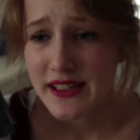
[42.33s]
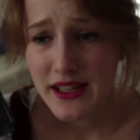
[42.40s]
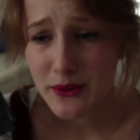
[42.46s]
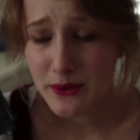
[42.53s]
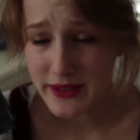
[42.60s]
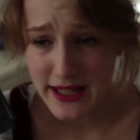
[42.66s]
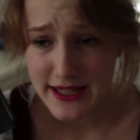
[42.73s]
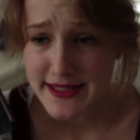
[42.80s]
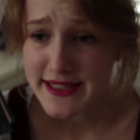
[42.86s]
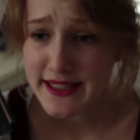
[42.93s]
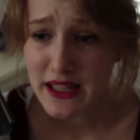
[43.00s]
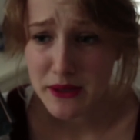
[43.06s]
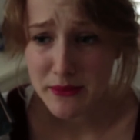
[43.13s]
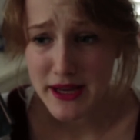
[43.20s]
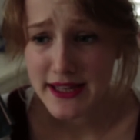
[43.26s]
It was
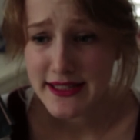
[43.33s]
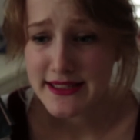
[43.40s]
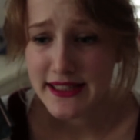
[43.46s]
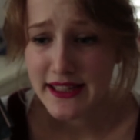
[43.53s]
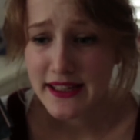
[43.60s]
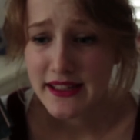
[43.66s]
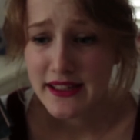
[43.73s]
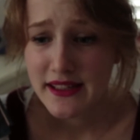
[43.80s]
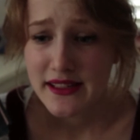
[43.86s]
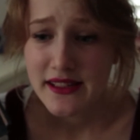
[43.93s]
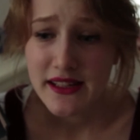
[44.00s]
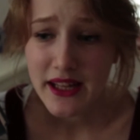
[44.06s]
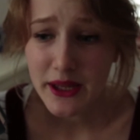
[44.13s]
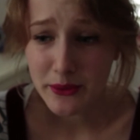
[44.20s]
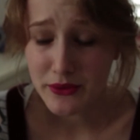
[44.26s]
anticlimactic,
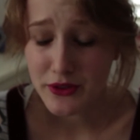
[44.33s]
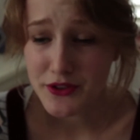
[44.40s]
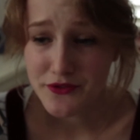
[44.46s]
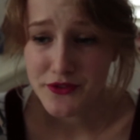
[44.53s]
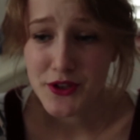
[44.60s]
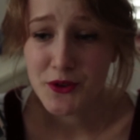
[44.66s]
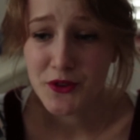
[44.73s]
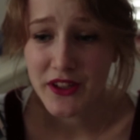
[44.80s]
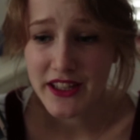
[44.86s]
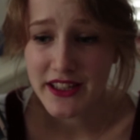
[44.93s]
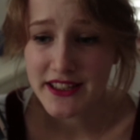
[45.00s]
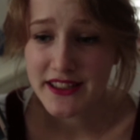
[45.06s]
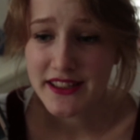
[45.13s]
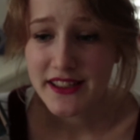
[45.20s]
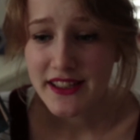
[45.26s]
it was
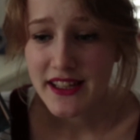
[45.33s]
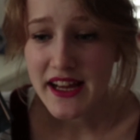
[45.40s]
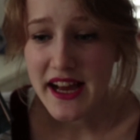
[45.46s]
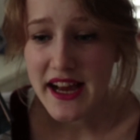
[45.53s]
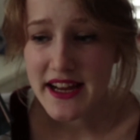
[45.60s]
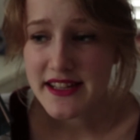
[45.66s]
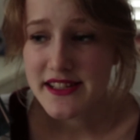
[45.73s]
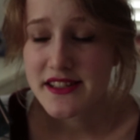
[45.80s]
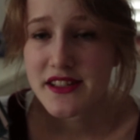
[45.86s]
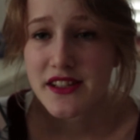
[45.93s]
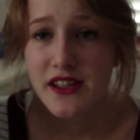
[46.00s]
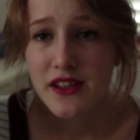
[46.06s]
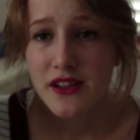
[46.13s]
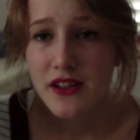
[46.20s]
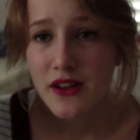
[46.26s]
confusing, and
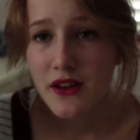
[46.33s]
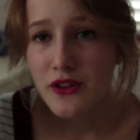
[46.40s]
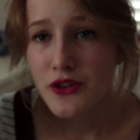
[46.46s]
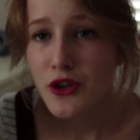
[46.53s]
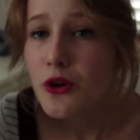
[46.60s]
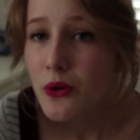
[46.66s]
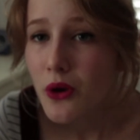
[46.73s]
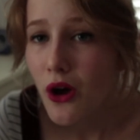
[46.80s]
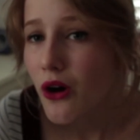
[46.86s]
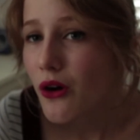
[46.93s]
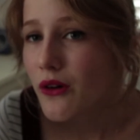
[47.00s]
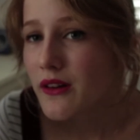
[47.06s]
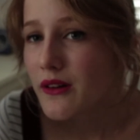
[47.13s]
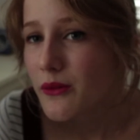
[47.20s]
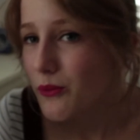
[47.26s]
too
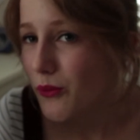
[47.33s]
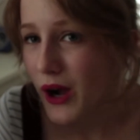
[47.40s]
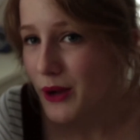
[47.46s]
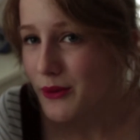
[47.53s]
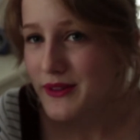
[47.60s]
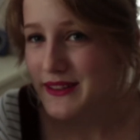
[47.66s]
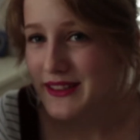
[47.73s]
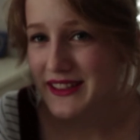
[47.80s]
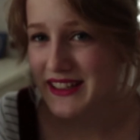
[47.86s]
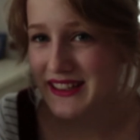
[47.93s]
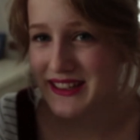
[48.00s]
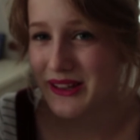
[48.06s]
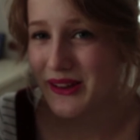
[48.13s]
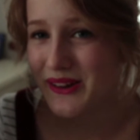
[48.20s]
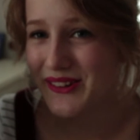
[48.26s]
long. Why was it
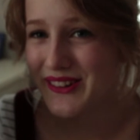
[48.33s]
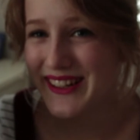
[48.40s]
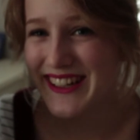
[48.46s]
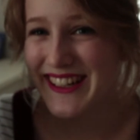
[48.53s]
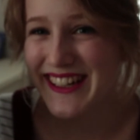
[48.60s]
this long?